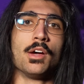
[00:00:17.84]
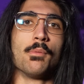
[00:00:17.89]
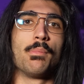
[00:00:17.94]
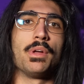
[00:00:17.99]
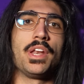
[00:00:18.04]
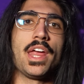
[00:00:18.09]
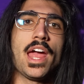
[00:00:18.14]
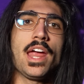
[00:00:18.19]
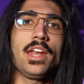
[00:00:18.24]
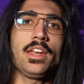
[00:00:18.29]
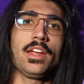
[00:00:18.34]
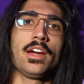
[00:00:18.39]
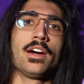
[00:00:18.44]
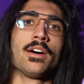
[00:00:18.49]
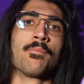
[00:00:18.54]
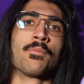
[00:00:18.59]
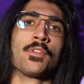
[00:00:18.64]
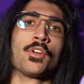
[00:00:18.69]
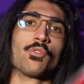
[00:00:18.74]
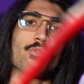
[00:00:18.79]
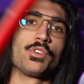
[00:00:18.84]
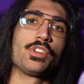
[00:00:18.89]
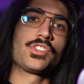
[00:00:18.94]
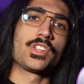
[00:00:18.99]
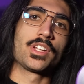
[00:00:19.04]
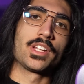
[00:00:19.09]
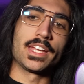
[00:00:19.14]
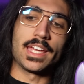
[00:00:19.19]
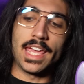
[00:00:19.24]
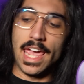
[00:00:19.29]
But Enya
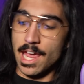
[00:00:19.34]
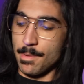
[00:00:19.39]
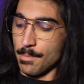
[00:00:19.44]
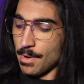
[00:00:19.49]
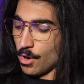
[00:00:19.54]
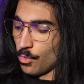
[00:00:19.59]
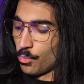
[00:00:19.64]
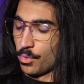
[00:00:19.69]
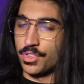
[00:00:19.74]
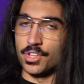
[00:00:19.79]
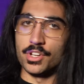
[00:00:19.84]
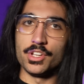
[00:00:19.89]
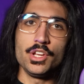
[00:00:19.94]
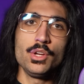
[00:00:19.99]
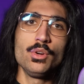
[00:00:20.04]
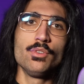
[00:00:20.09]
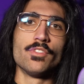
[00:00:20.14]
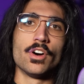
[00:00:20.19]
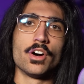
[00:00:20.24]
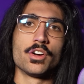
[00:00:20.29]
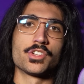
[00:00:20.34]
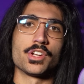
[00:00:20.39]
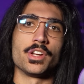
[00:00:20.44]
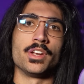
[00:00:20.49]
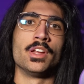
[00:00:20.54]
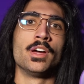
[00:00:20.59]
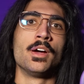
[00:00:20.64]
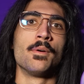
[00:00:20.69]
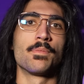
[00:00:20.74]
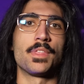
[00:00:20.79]
recently came out with a new version
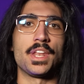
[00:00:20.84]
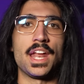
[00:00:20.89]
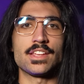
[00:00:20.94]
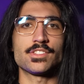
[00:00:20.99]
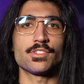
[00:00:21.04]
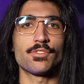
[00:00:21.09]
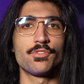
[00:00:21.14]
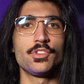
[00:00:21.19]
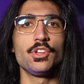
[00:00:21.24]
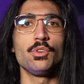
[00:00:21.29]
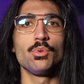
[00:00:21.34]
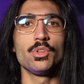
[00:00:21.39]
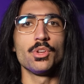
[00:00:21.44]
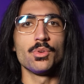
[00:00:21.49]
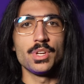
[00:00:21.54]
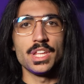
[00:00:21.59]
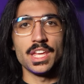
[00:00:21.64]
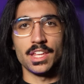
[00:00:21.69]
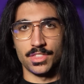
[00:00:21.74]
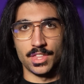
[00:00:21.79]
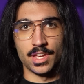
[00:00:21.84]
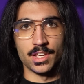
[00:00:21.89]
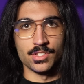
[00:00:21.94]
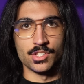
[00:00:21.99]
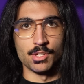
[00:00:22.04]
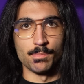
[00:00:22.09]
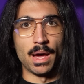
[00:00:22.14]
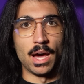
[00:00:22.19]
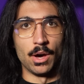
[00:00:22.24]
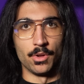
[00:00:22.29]
that has a few unique things
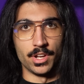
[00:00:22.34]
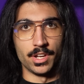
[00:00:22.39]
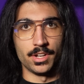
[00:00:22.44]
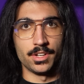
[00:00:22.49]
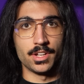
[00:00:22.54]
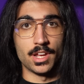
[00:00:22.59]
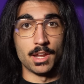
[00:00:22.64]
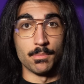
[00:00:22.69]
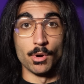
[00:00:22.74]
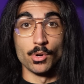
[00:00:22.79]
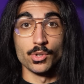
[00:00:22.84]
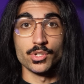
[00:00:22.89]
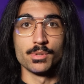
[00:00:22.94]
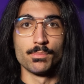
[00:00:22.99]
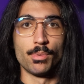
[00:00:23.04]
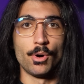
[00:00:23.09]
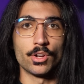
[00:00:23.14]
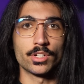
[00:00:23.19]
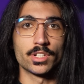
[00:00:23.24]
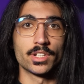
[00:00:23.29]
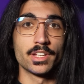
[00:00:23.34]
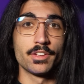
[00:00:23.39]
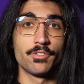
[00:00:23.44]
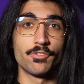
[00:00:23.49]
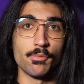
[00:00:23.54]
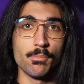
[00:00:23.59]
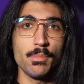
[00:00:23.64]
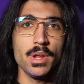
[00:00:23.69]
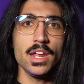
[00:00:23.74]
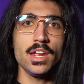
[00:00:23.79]
about it, and most importantly for
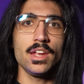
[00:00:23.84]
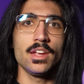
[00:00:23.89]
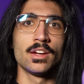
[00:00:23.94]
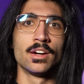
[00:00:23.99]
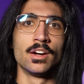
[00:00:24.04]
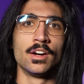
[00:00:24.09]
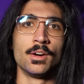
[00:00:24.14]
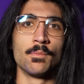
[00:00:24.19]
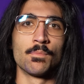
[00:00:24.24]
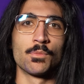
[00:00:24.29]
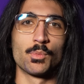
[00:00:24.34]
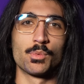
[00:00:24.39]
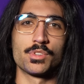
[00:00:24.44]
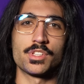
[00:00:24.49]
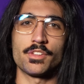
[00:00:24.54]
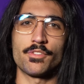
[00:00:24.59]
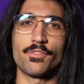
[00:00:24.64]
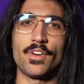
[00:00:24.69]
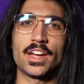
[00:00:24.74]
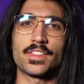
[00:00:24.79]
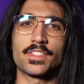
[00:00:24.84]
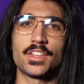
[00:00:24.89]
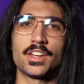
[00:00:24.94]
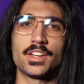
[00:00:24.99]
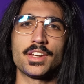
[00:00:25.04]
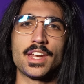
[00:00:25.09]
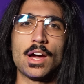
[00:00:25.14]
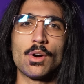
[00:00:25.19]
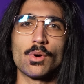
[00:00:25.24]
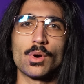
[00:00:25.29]
me, was the fact that it
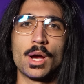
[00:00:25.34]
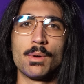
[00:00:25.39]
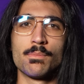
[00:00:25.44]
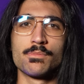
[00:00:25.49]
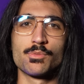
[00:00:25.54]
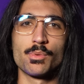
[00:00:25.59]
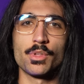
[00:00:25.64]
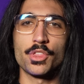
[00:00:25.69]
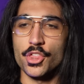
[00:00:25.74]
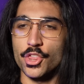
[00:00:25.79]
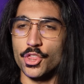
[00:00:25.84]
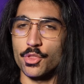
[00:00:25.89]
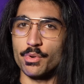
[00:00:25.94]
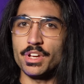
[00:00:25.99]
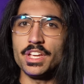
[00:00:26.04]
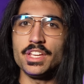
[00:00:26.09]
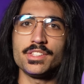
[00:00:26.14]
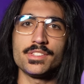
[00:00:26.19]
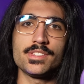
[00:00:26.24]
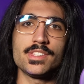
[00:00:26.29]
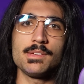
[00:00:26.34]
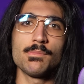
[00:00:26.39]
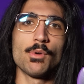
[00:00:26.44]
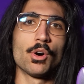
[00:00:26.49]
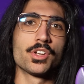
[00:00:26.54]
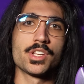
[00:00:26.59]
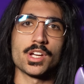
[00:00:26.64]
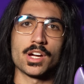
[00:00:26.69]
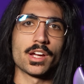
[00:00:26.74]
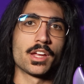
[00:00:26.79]
now comes with 3 Seymour
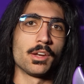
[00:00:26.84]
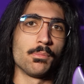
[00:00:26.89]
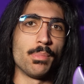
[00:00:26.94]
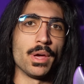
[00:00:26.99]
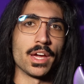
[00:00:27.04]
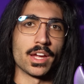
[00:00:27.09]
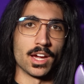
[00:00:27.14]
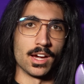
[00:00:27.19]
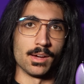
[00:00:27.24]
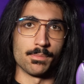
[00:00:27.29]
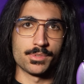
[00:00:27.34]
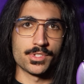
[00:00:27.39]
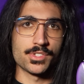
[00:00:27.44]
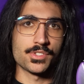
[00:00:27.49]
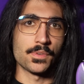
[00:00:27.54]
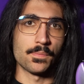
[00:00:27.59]
Duncan pickups.